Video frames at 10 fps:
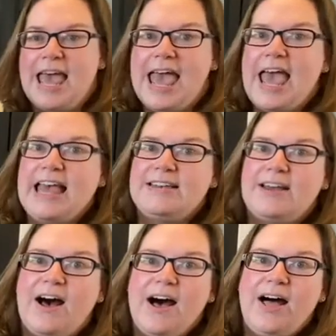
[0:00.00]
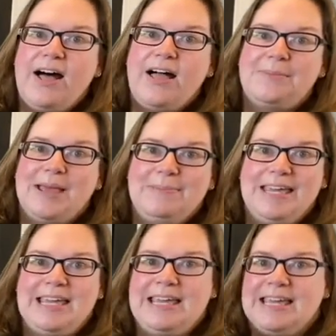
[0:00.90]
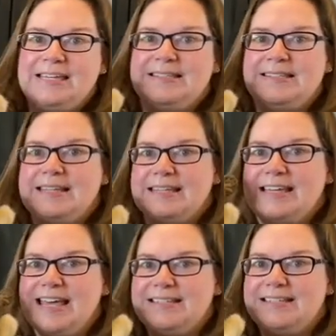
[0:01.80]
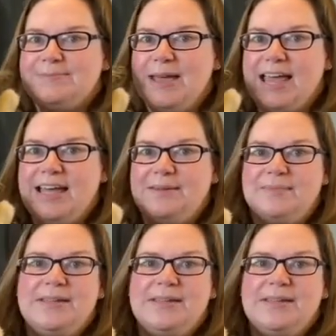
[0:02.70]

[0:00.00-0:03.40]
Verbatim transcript: and all my peas, yes ma'am.